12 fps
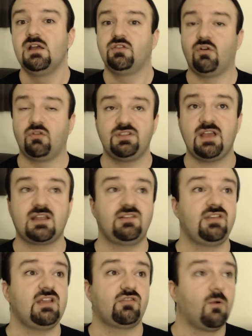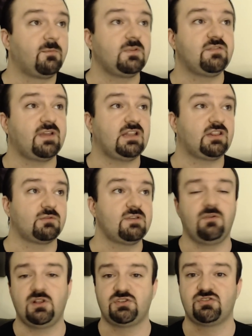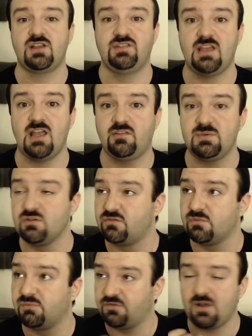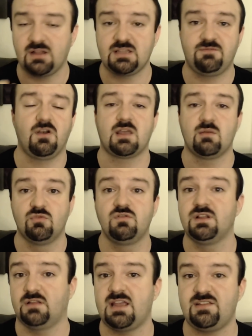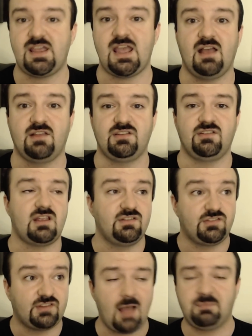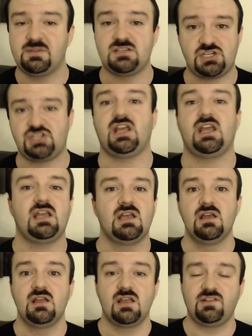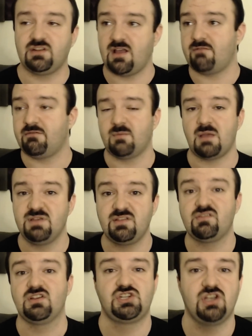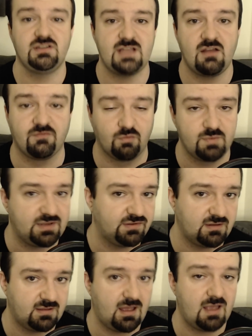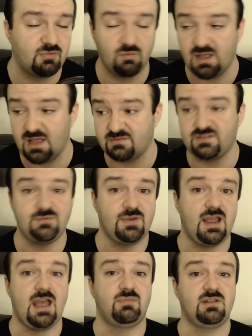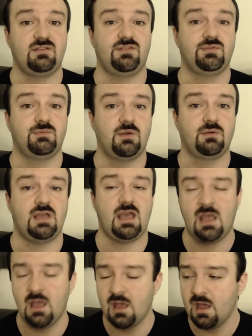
The only thing I can say is hopefully if I get three false strikes against me, YouTube will finally fucking move their lazy asses and stop this shit instead of having my business shut down for weeks at a time. But we'll have to see what happens, okay?